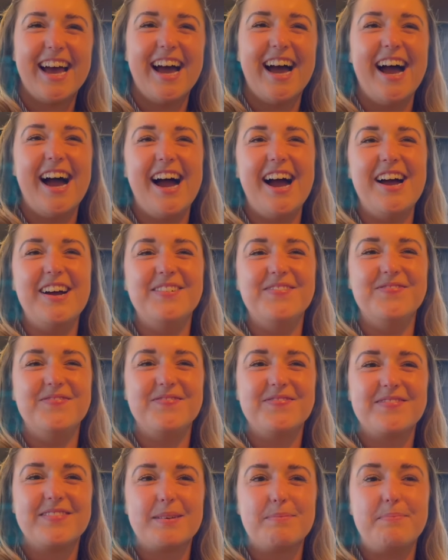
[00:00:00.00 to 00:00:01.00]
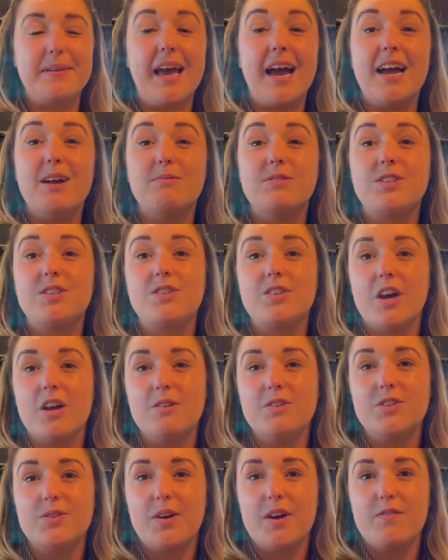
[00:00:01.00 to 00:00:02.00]
But yeah, it was so,
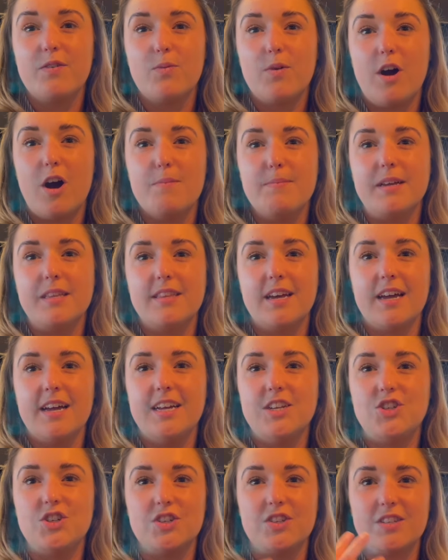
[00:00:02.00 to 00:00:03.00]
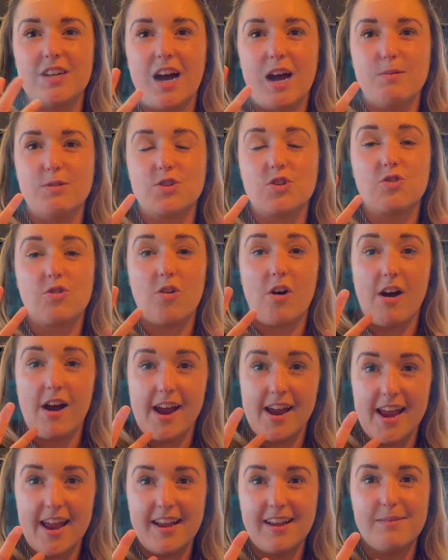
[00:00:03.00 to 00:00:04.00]
so overwhelming that it just, I was
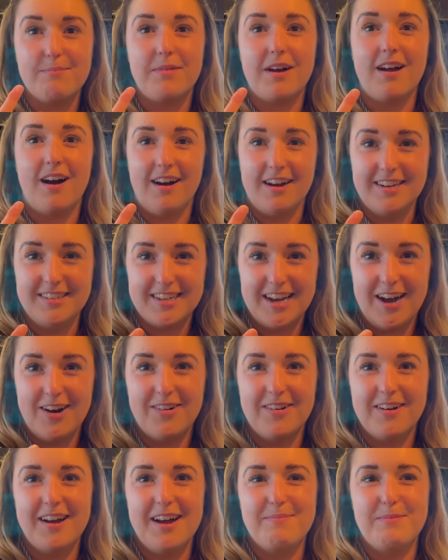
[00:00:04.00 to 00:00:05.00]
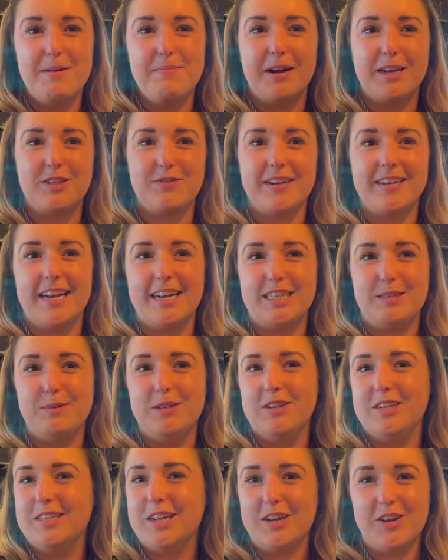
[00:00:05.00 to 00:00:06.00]
crying my eyes out. And my best friend next to me,
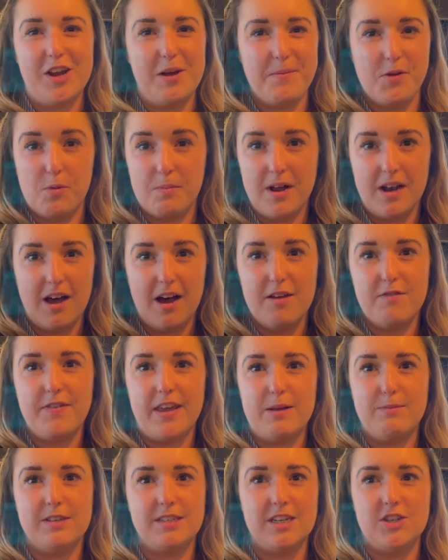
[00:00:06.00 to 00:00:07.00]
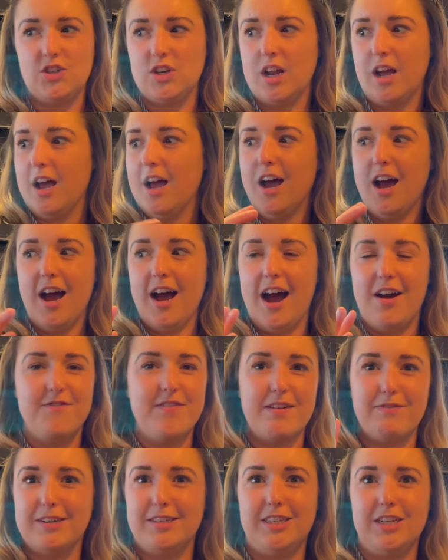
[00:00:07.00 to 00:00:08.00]
who's like known me all my life, he was literally like, I've
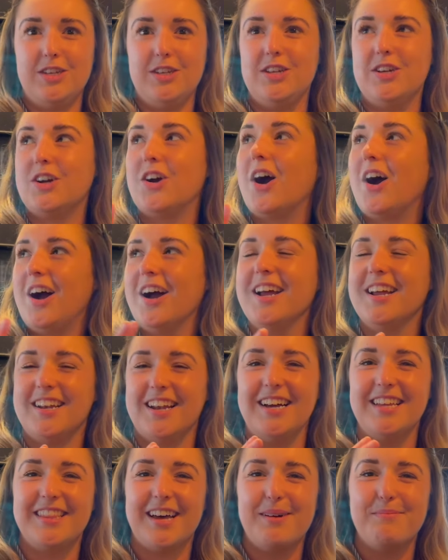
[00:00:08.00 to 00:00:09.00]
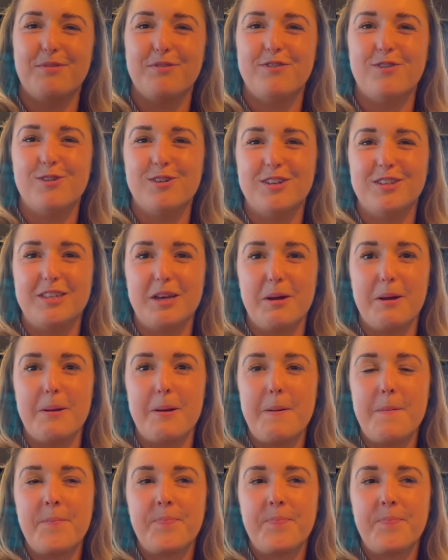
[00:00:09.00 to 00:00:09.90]
never seen you cry like that before. So